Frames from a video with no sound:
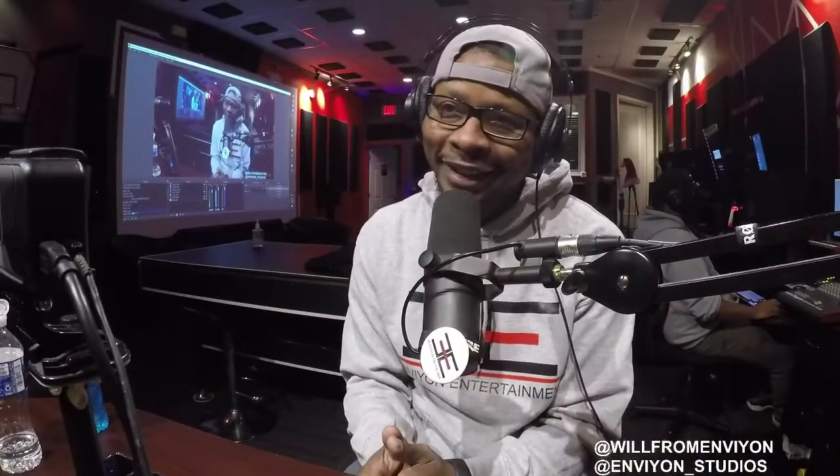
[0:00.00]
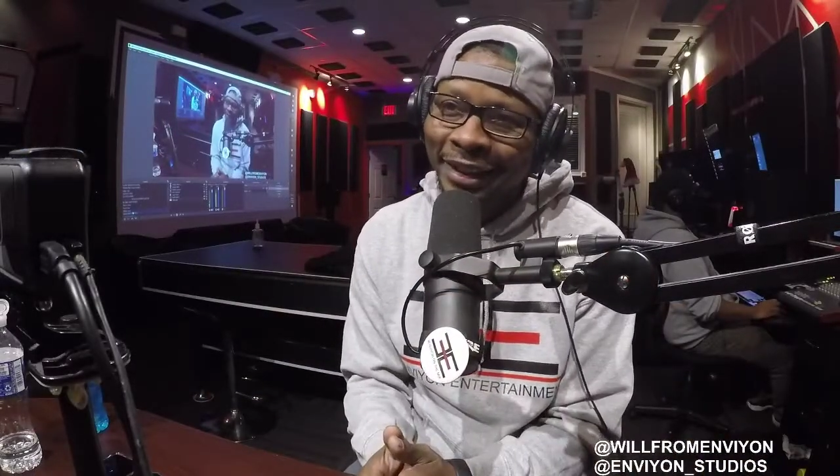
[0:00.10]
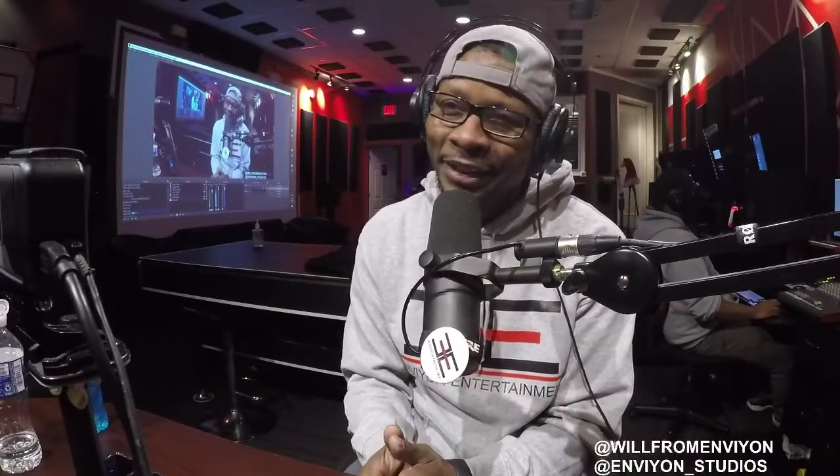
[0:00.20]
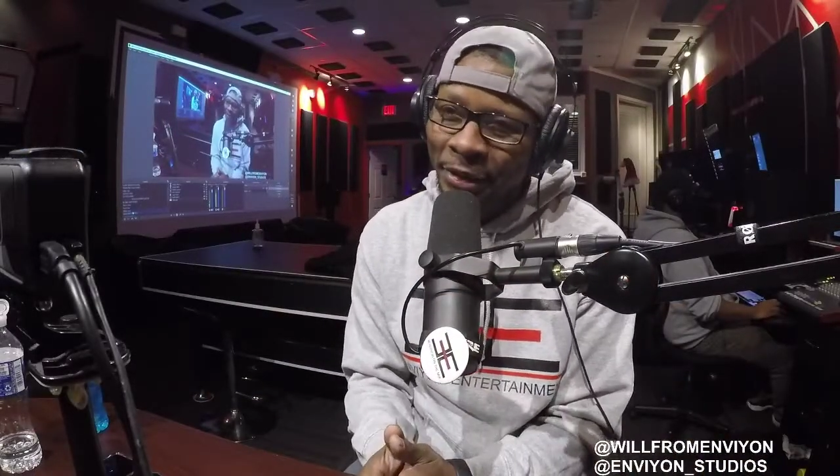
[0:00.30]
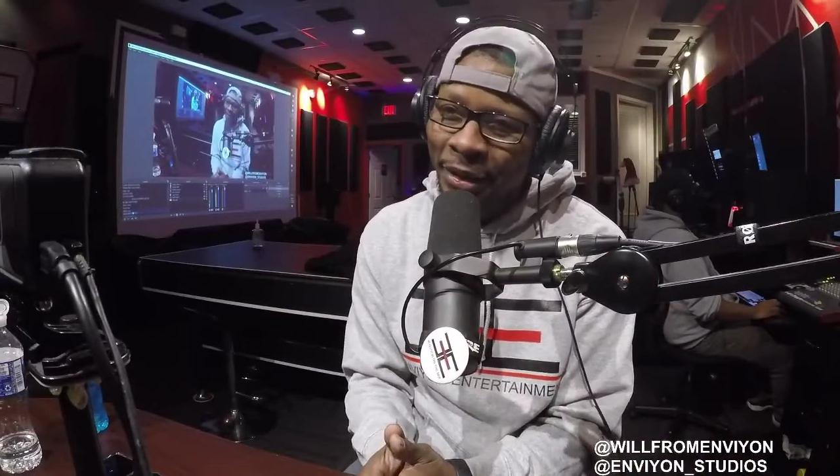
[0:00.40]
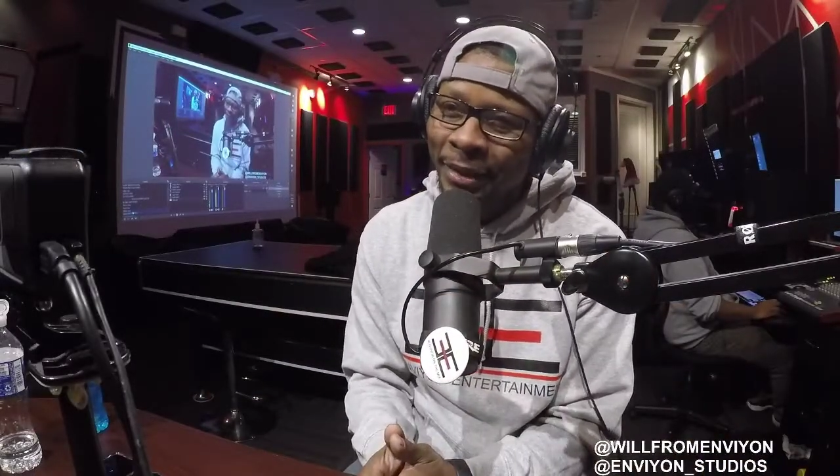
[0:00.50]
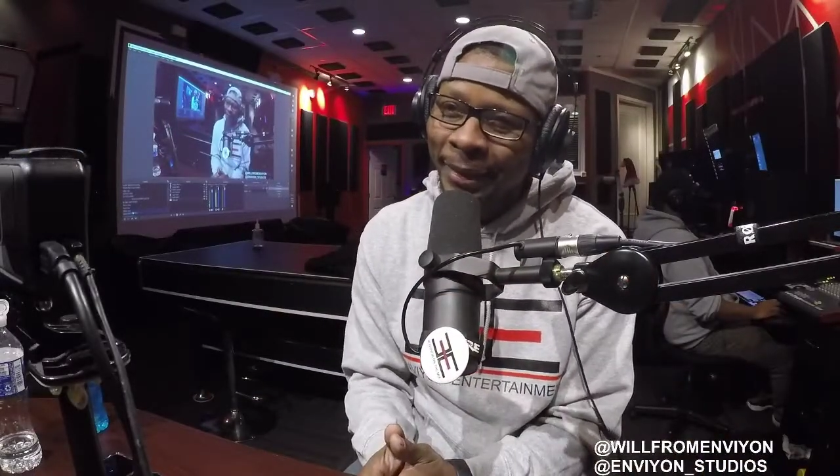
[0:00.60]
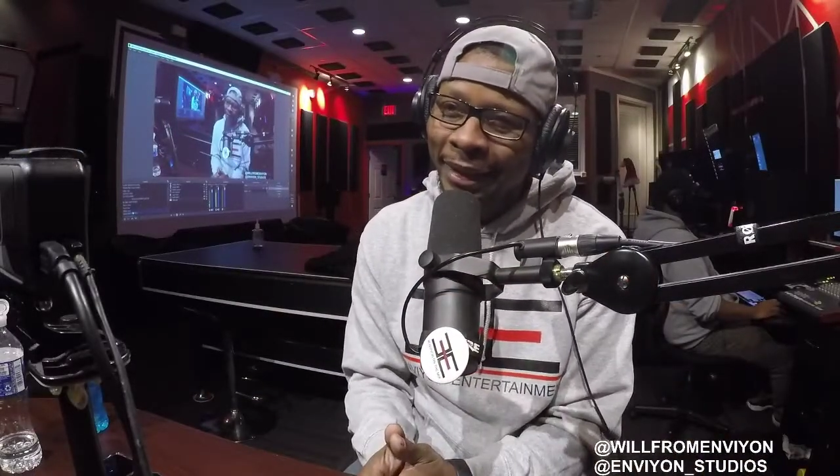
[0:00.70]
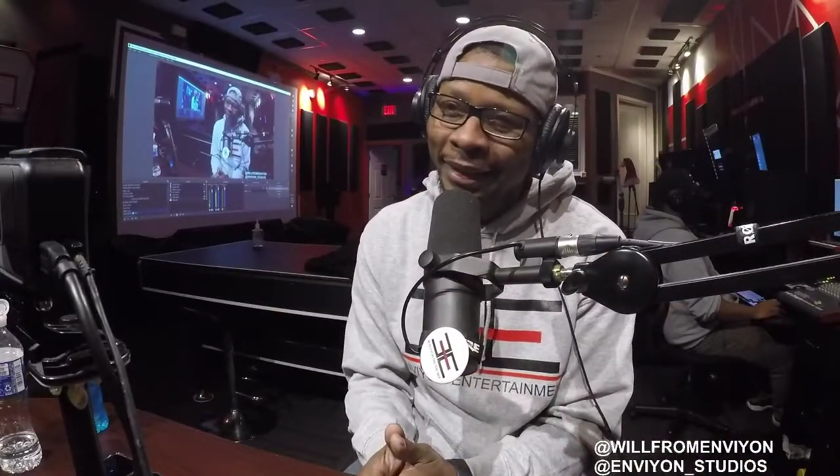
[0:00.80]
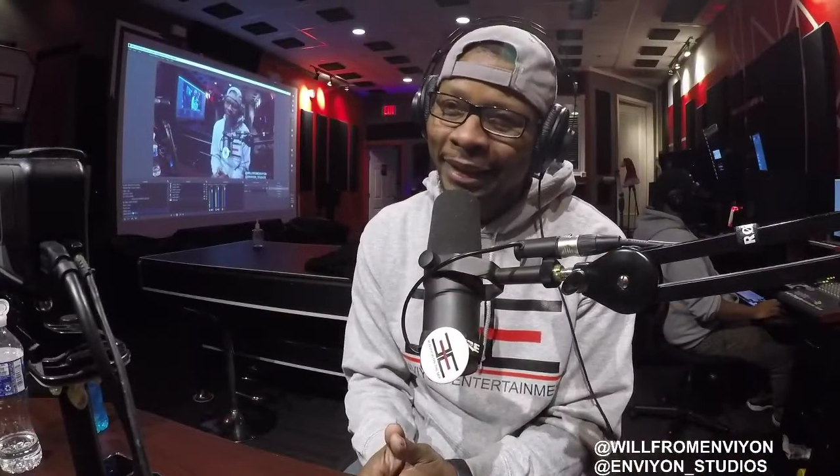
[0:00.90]
You know what I
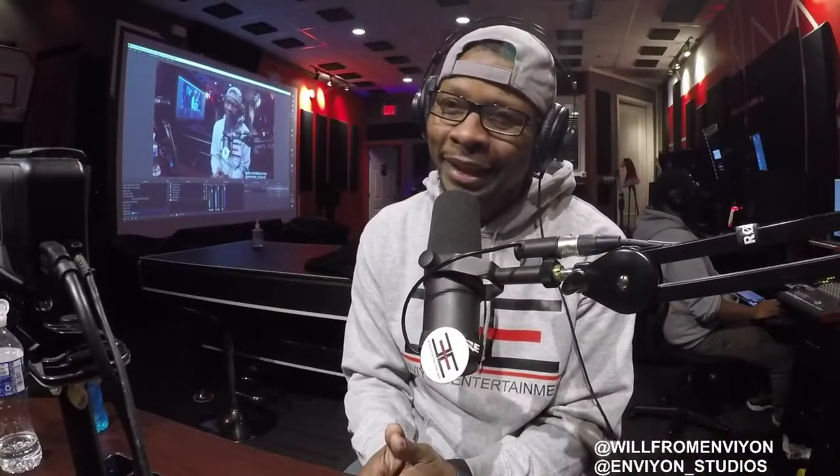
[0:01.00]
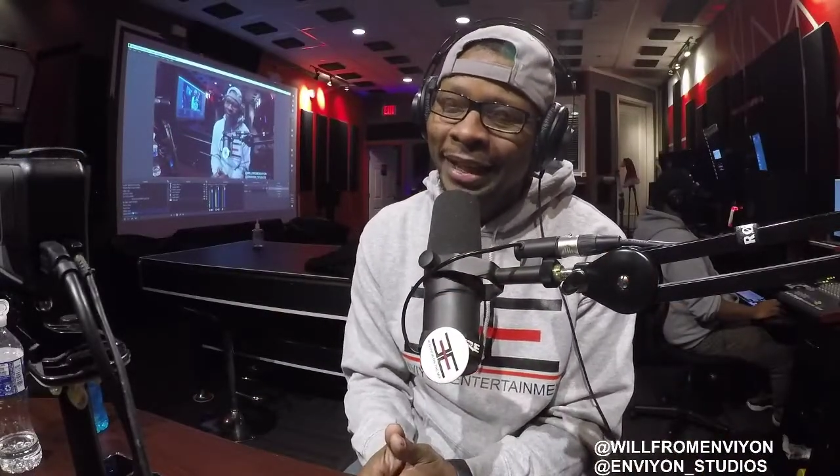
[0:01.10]
mean?